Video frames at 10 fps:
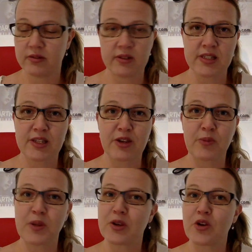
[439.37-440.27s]
There's going
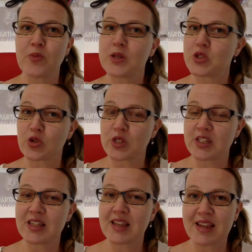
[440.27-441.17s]
to be no big choice
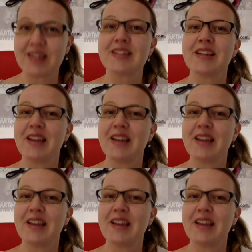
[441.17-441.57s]
at the end.